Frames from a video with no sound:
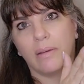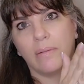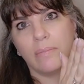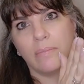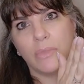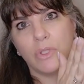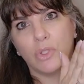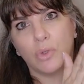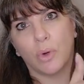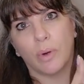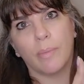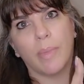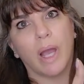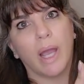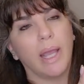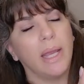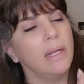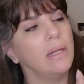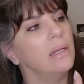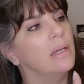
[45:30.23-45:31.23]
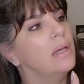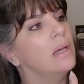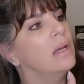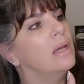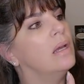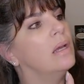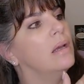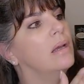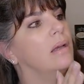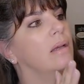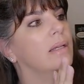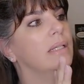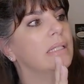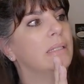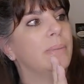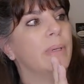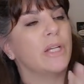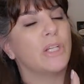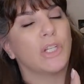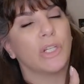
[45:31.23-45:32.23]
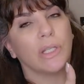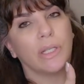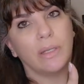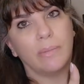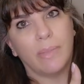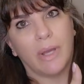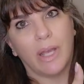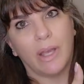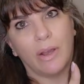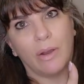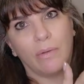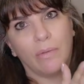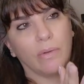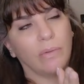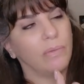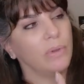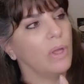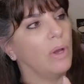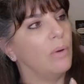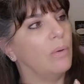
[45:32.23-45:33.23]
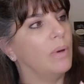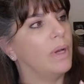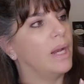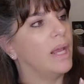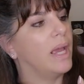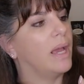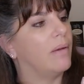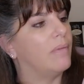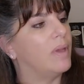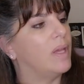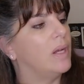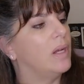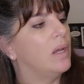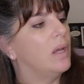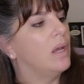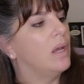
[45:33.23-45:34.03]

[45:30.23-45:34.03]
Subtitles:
store mine, especially my overflow when I have it.